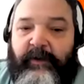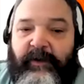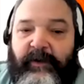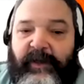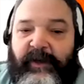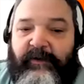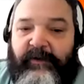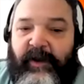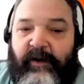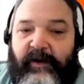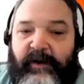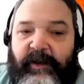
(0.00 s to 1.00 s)
link
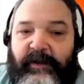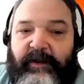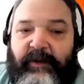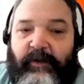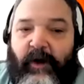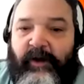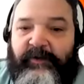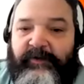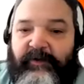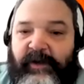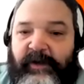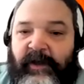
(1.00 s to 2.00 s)
there in the login
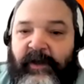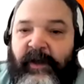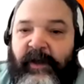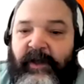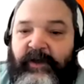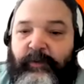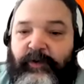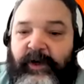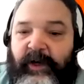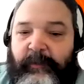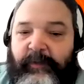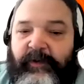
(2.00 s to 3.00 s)
screen to
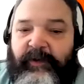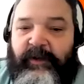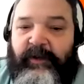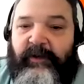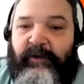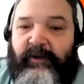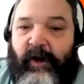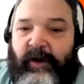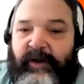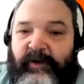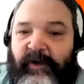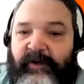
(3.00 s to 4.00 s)
bring up the
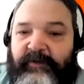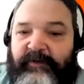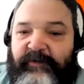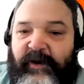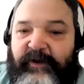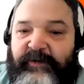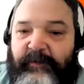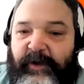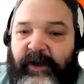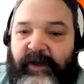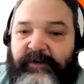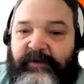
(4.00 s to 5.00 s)
login registration
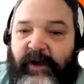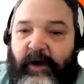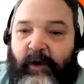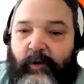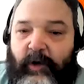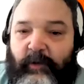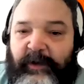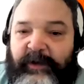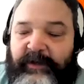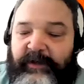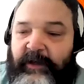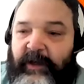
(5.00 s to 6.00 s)
page where we
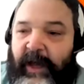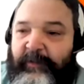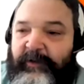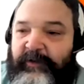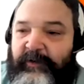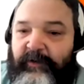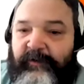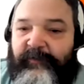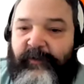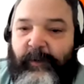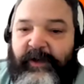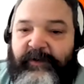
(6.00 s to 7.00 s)
can capture your
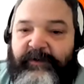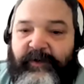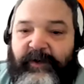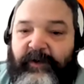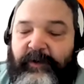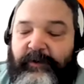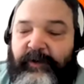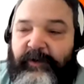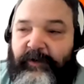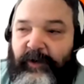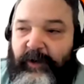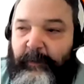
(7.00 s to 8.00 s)
information,
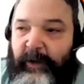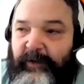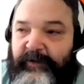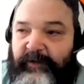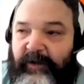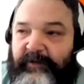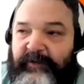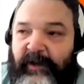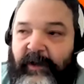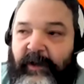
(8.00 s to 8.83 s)
including your email address.